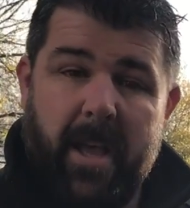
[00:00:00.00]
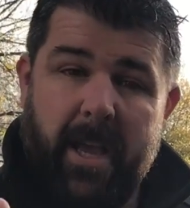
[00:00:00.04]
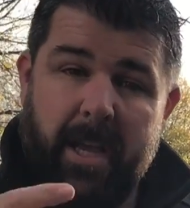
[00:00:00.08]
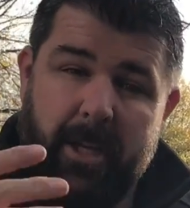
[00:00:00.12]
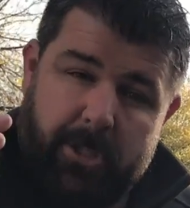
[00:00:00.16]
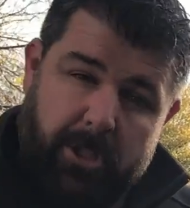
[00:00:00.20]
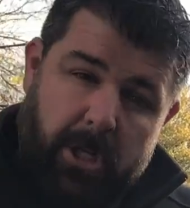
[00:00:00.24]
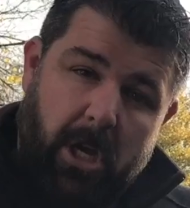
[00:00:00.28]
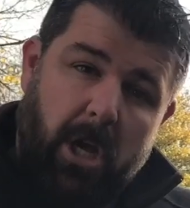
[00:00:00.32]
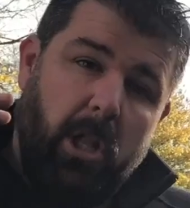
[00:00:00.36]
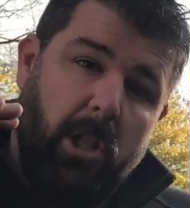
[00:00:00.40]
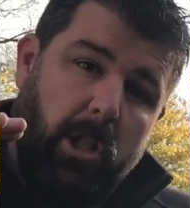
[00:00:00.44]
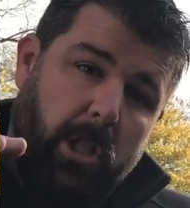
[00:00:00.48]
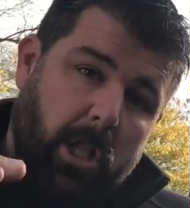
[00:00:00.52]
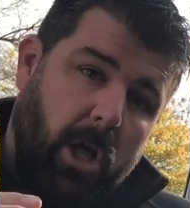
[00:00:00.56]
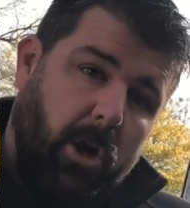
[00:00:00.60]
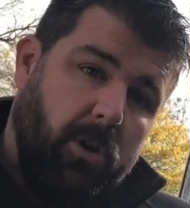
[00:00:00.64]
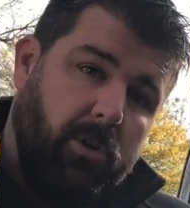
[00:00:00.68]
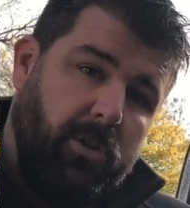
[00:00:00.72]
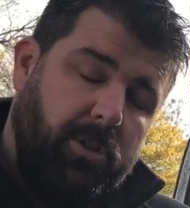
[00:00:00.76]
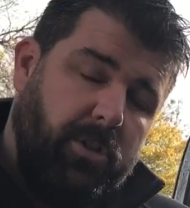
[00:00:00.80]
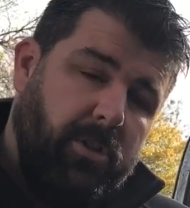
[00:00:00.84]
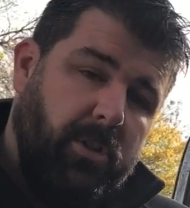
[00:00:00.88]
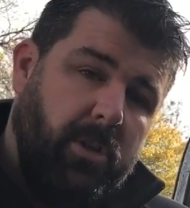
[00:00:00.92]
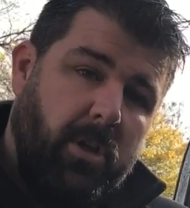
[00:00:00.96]
It's all
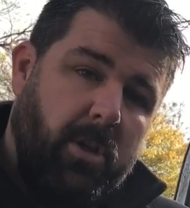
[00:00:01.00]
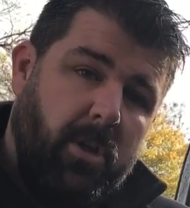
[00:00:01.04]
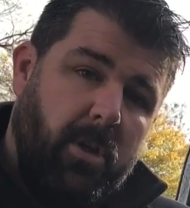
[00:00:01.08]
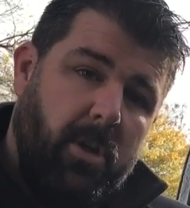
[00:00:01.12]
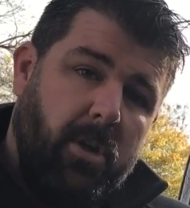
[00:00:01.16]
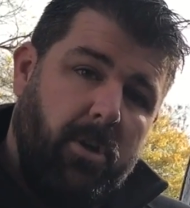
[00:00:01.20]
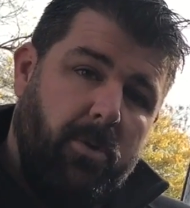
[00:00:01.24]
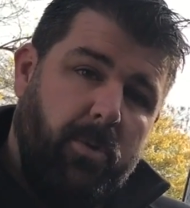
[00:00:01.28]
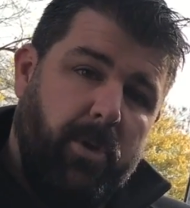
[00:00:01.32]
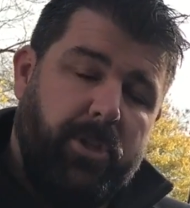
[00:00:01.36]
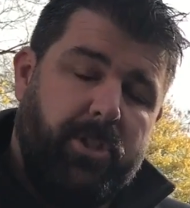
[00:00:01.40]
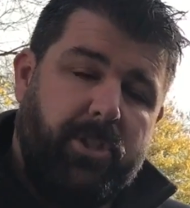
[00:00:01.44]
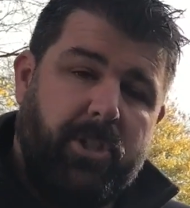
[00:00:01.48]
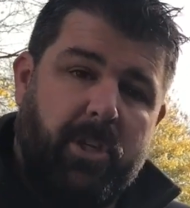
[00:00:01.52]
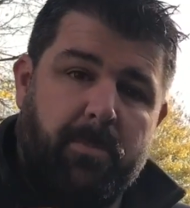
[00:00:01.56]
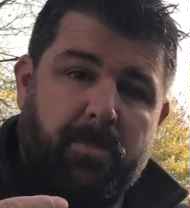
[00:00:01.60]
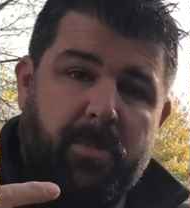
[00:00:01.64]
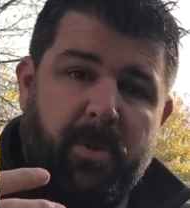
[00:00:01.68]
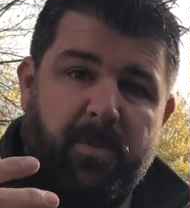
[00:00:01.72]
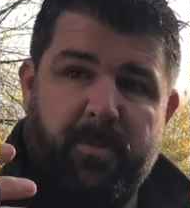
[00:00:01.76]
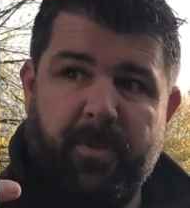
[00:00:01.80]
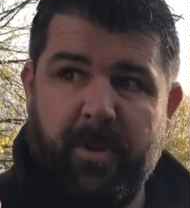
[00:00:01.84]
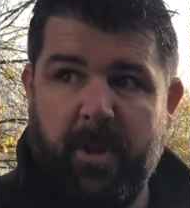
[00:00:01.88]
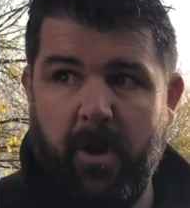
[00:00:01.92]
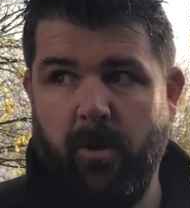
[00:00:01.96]
logged, which can
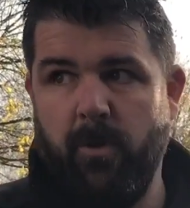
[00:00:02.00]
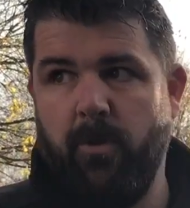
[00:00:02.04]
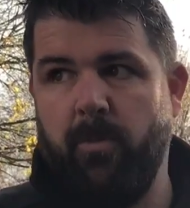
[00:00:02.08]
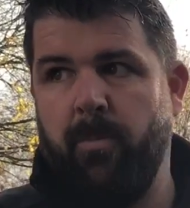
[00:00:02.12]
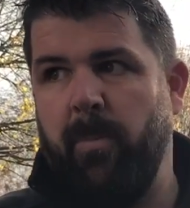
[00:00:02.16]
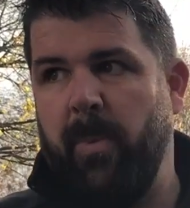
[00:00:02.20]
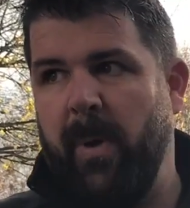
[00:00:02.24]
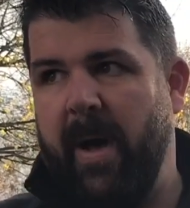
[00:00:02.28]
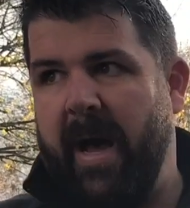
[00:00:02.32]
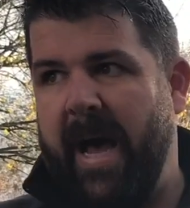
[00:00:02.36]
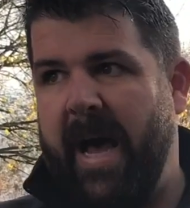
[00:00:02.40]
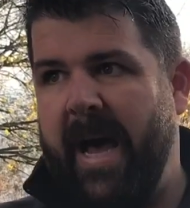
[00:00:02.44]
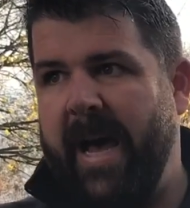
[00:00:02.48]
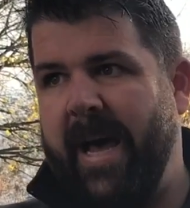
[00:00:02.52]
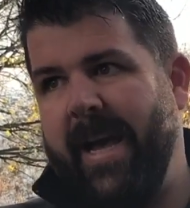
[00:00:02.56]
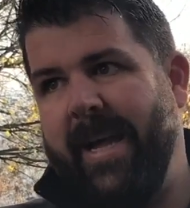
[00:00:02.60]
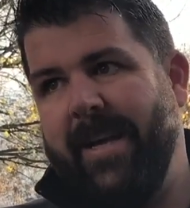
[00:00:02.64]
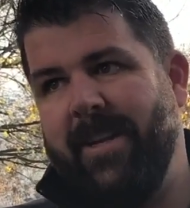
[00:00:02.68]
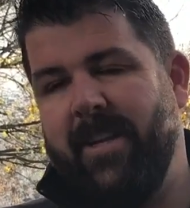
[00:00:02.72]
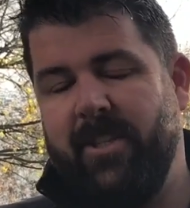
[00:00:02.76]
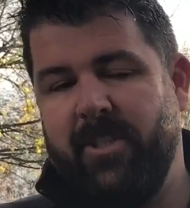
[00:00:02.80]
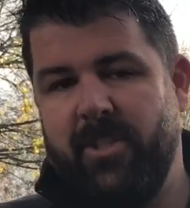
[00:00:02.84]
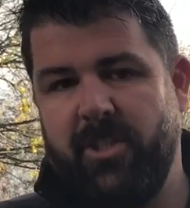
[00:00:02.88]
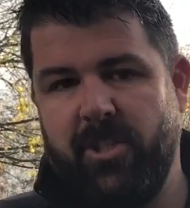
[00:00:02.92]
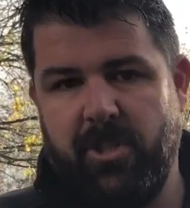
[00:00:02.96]
be viewed by
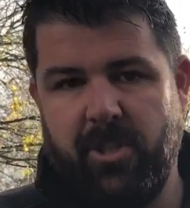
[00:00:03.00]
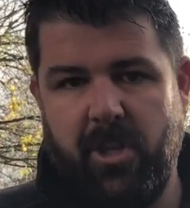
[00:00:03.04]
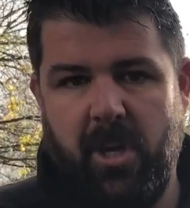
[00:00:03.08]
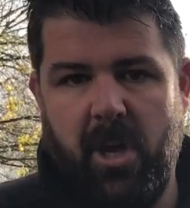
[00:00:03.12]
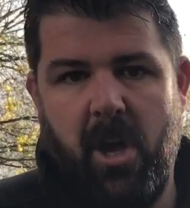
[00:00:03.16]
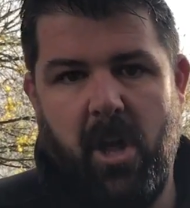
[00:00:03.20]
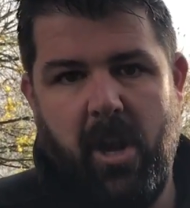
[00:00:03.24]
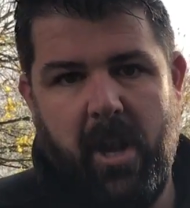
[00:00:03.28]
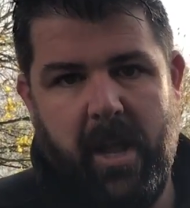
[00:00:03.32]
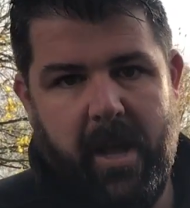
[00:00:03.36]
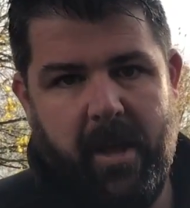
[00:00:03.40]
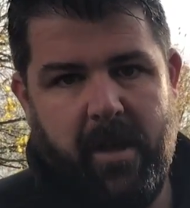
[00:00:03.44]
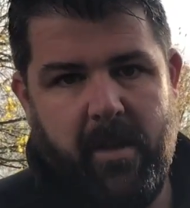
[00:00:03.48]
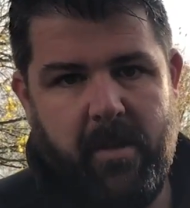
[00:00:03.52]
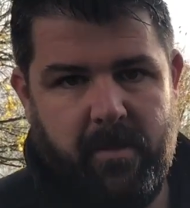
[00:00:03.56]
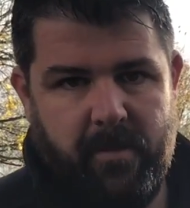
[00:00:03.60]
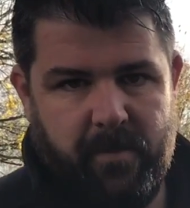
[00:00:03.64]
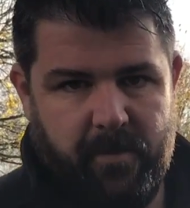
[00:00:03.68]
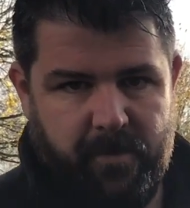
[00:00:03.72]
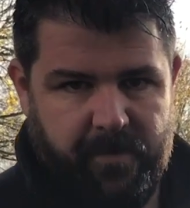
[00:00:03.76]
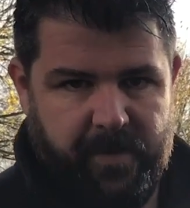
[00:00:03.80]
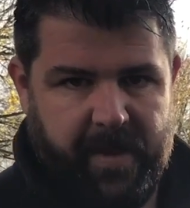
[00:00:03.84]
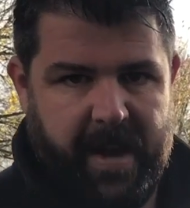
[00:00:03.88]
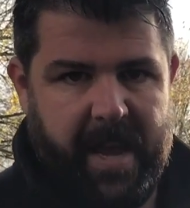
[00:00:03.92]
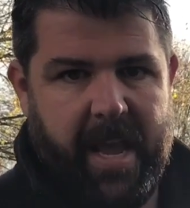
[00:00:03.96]
an installer
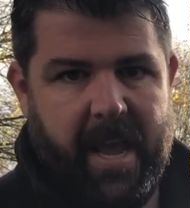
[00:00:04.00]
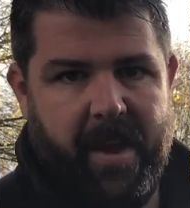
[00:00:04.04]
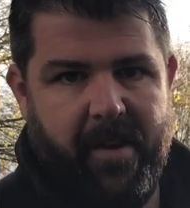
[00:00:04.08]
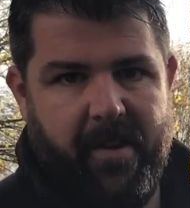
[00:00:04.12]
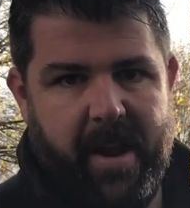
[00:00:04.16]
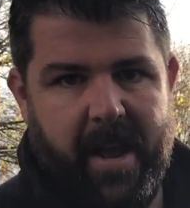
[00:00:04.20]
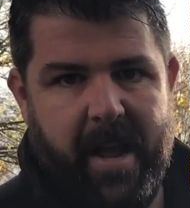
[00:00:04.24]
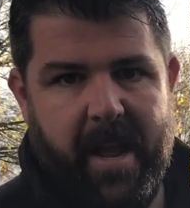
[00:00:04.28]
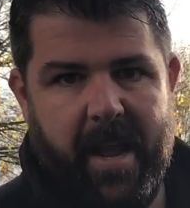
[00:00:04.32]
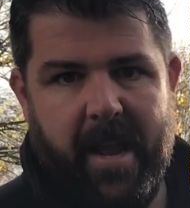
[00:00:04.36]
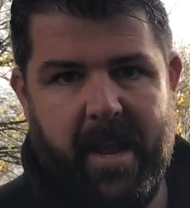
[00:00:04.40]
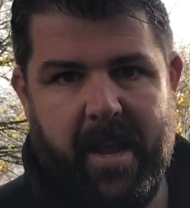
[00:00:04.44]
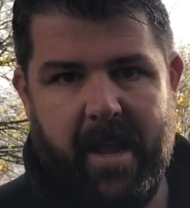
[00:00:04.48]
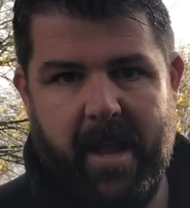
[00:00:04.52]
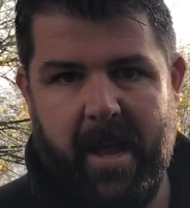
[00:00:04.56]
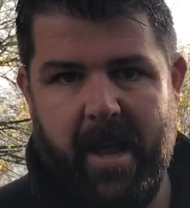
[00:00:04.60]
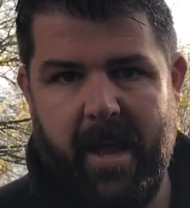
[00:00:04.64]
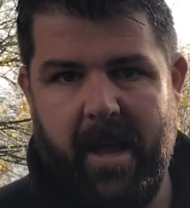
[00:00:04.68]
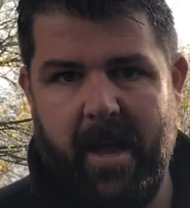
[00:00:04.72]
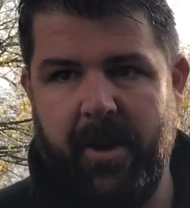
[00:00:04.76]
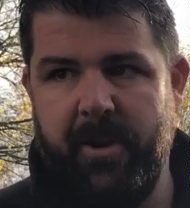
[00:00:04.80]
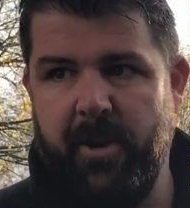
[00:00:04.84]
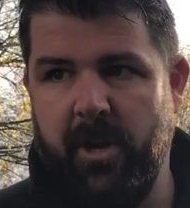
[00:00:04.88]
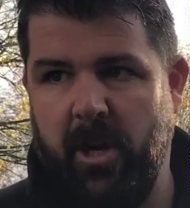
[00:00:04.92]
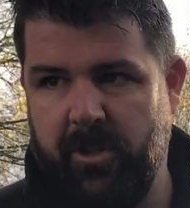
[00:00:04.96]
via a,
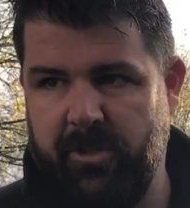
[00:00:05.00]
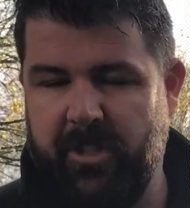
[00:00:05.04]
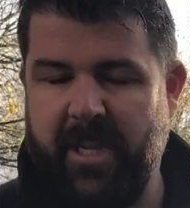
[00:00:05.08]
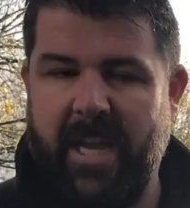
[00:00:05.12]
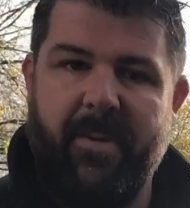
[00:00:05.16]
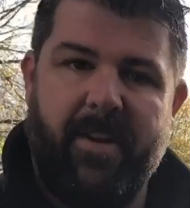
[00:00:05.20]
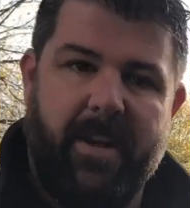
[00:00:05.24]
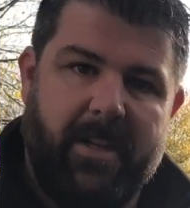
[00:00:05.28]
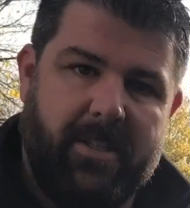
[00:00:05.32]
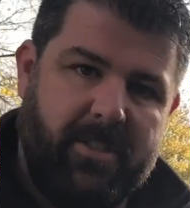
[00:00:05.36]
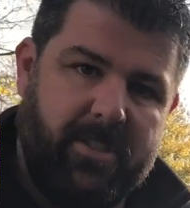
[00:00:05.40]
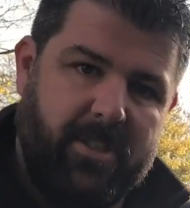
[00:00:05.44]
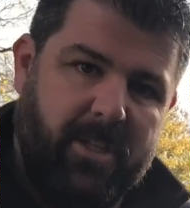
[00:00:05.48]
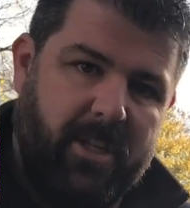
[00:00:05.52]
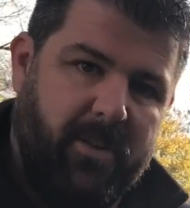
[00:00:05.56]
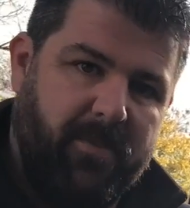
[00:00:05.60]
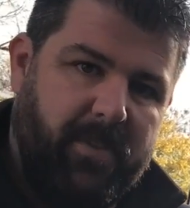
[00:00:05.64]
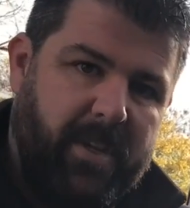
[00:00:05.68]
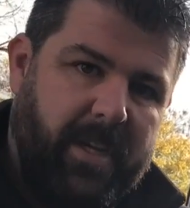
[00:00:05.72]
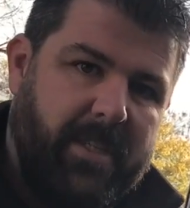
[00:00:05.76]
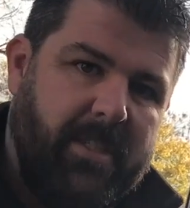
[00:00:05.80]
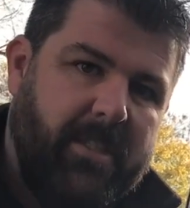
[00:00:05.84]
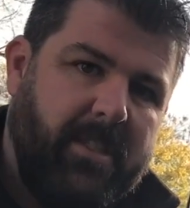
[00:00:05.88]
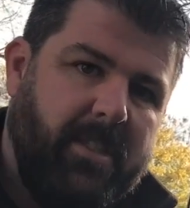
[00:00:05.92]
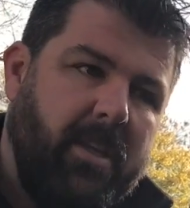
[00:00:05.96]
uh, a non-direct
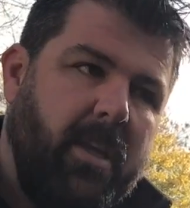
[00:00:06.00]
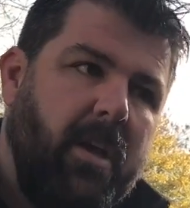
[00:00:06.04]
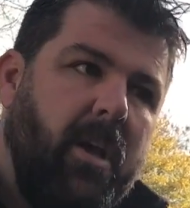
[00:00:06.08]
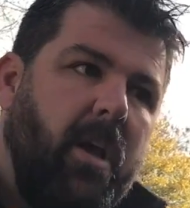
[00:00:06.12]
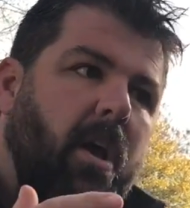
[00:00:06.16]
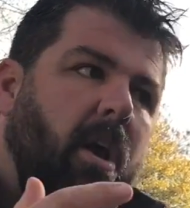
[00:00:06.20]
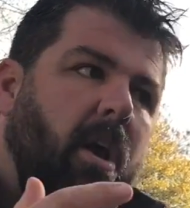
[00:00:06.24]
service